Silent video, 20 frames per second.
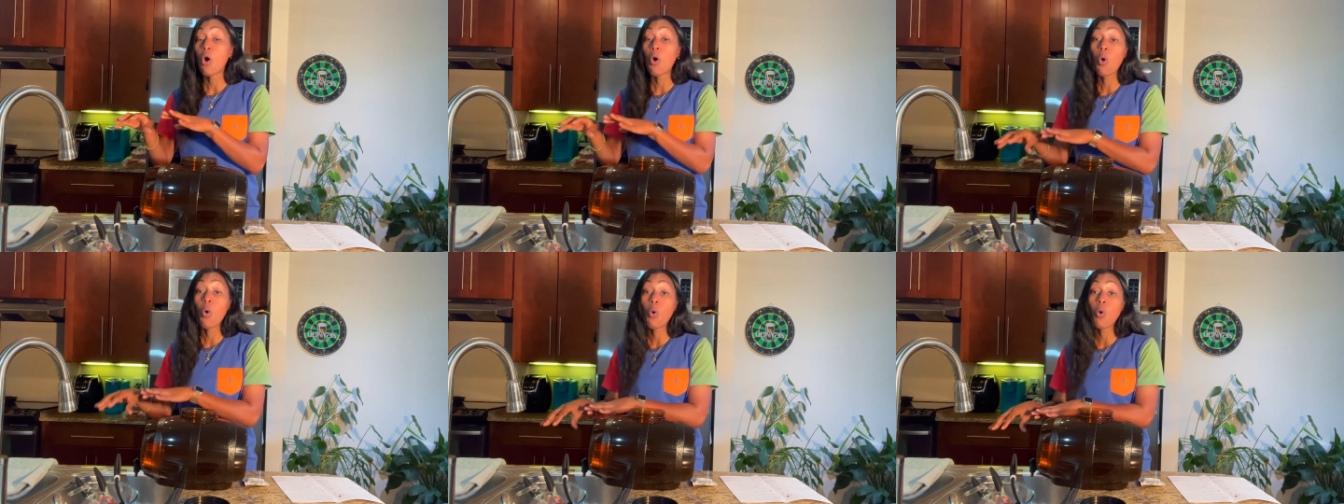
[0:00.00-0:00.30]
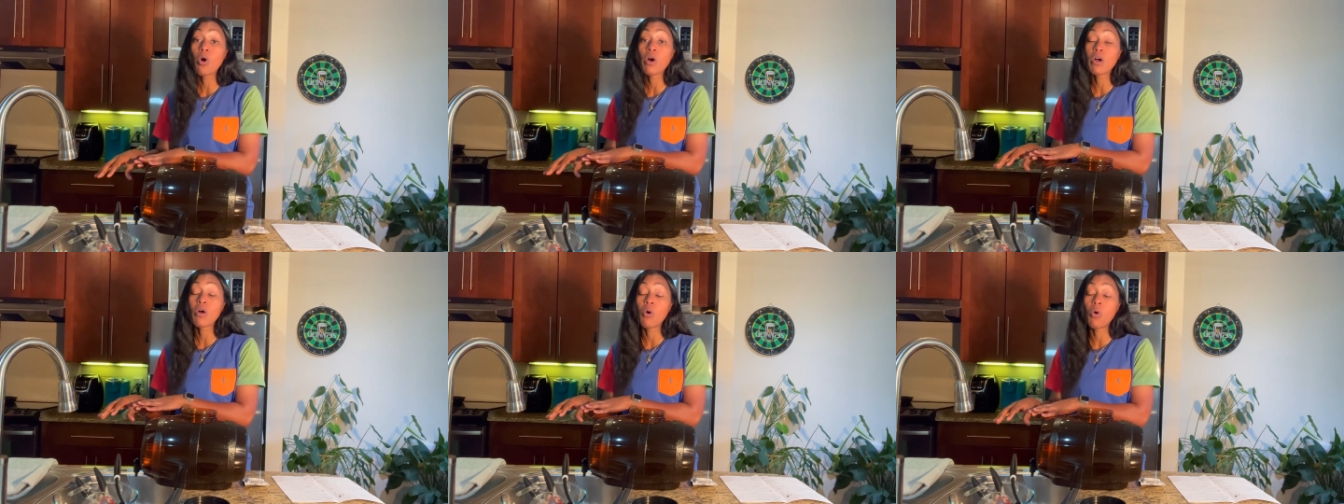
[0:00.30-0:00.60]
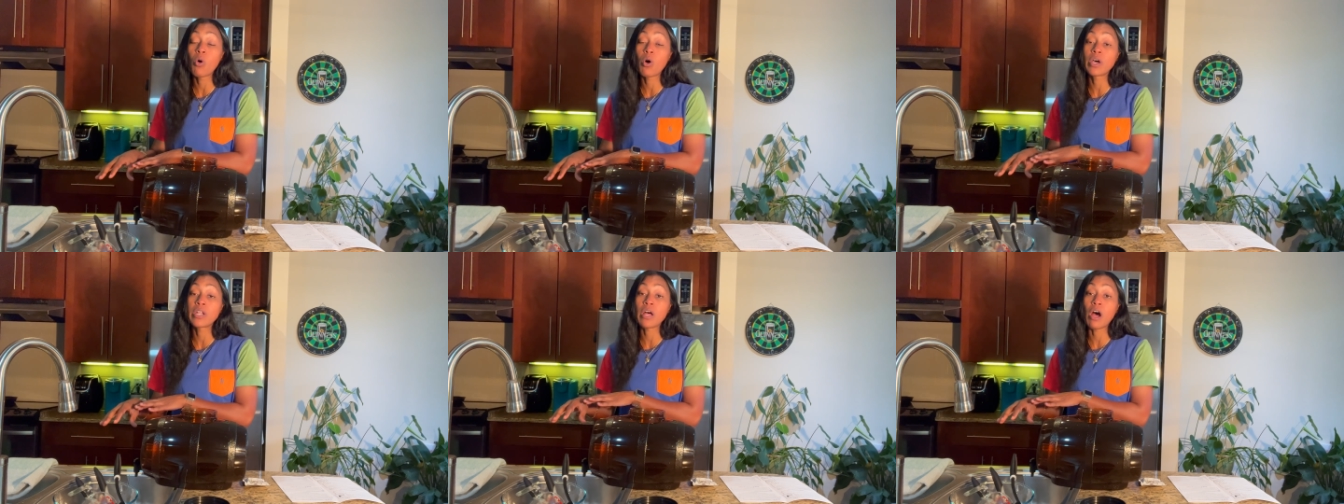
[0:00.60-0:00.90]
or
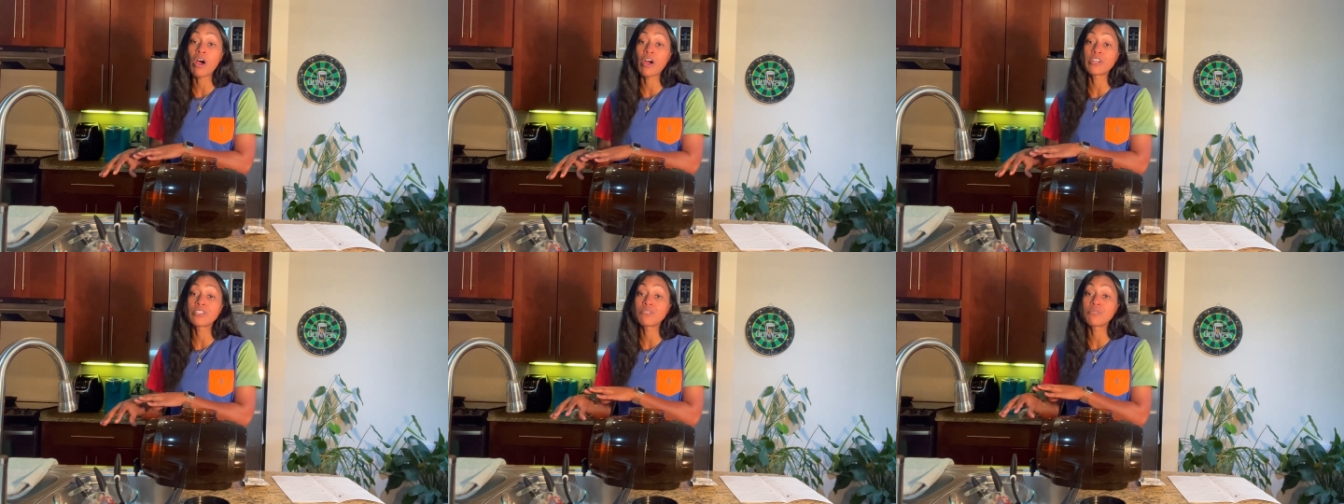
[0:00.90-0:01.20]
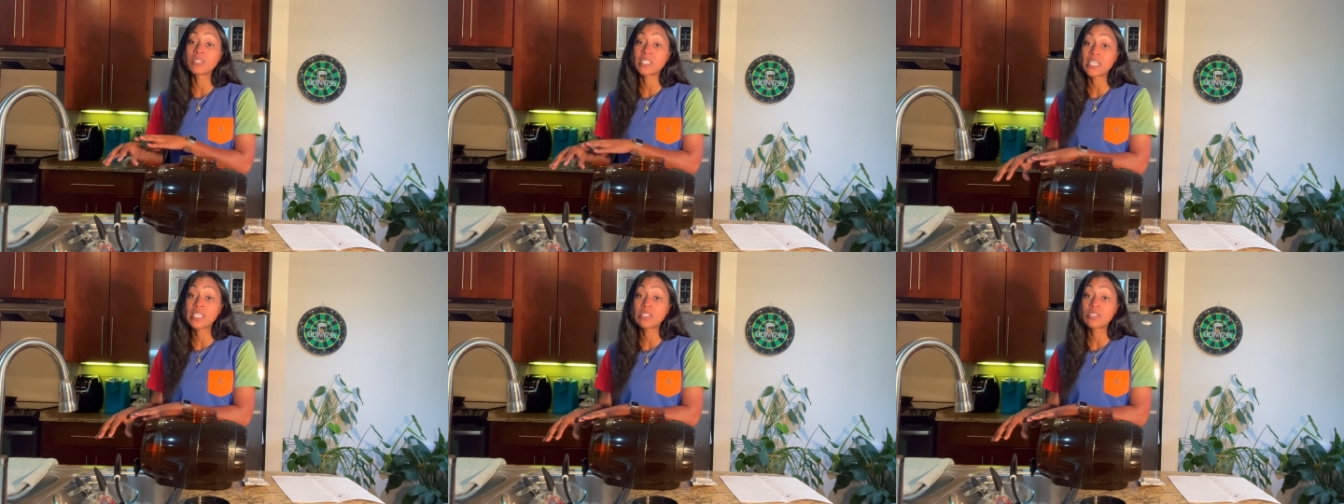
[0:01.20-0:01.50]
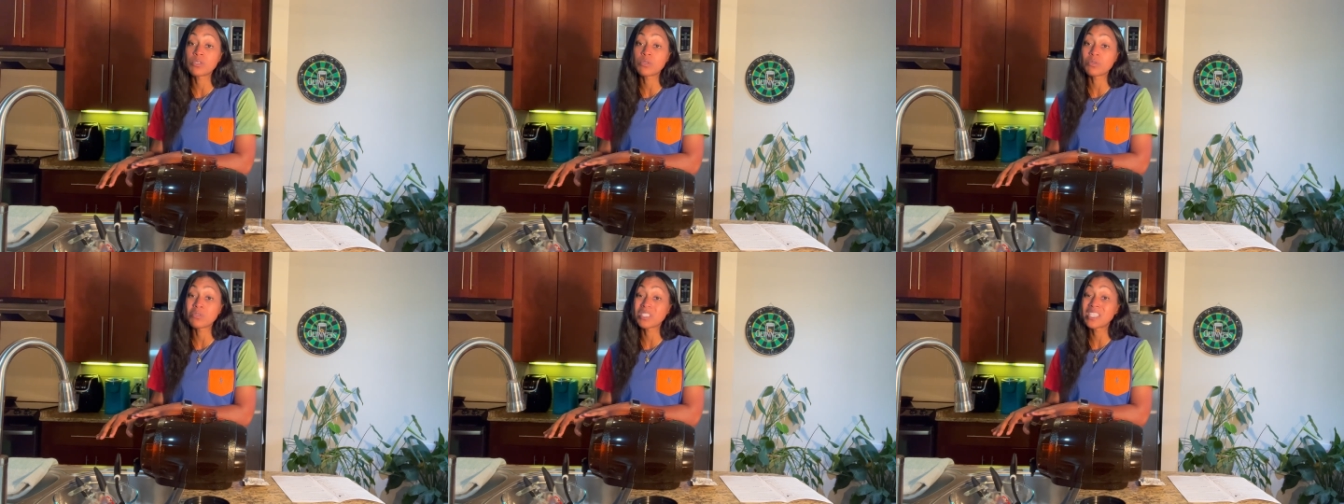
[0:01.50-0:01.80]
on our
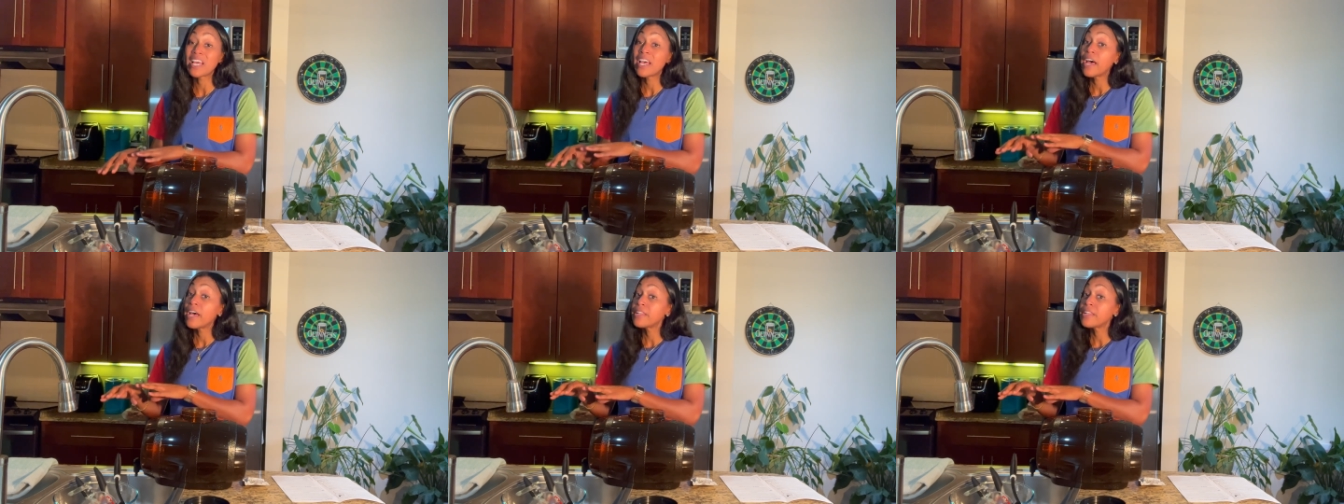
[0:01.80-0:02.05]
utensils.